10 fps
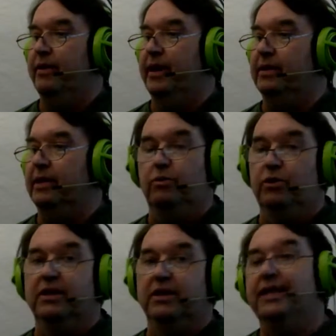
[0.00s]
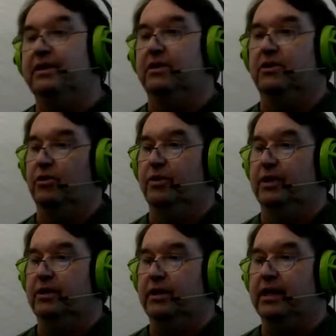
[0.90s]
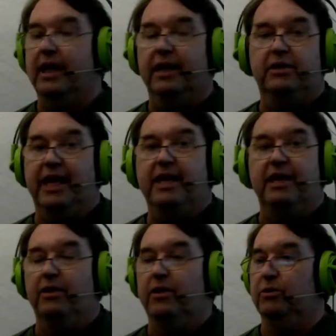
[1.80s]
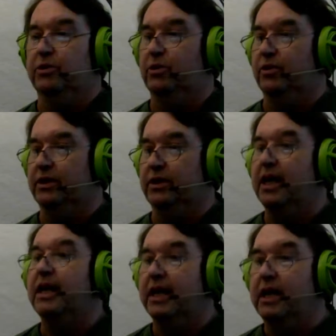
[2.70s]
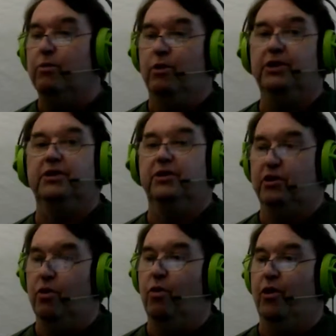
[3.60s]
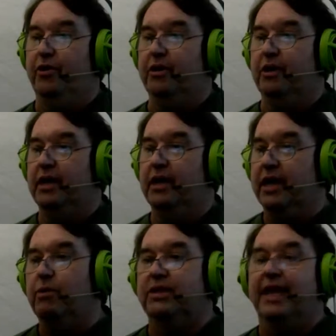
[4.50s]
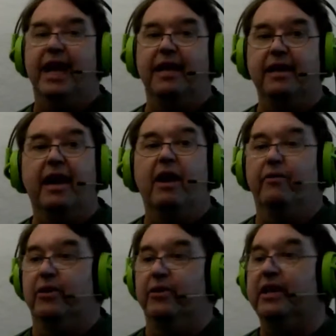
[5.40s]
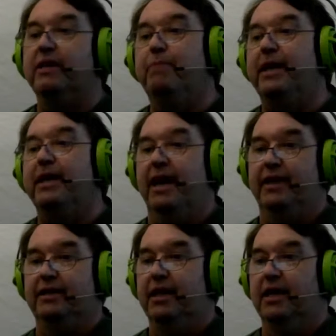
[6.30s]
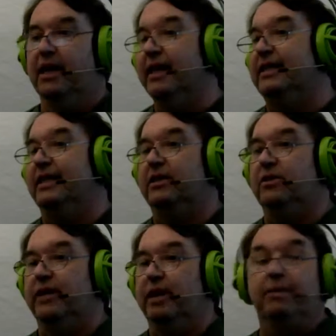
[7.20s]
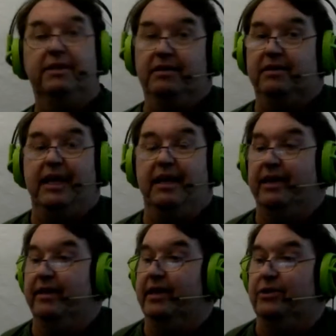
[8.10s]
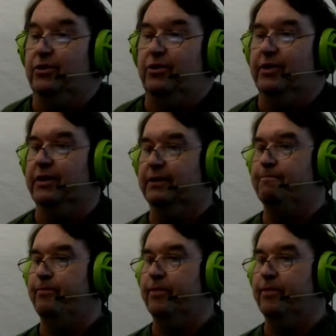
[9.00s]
that it wasn't his stories. He had taken those stories. He was the cord. He was hanging after the big guys, listening to them and stealing their stories.